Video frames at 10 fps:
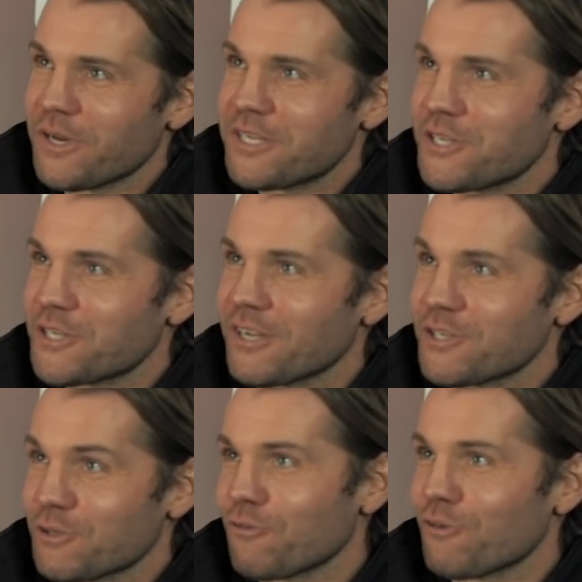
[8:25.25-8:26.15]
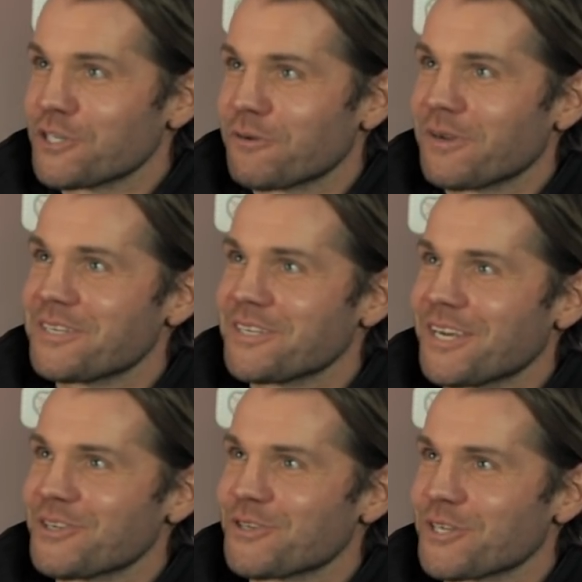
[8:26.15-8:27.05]
Oasis or Stone Roses Oasis,
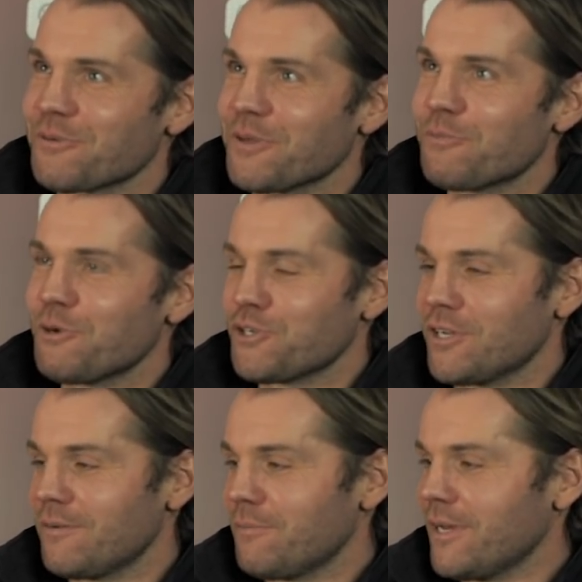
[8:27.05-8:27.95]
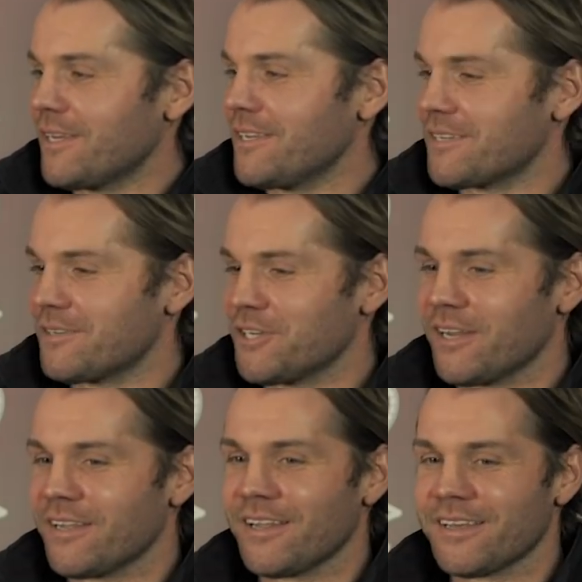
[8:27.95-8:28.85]
actually, yeah, they're pushing in. Mikey's generally.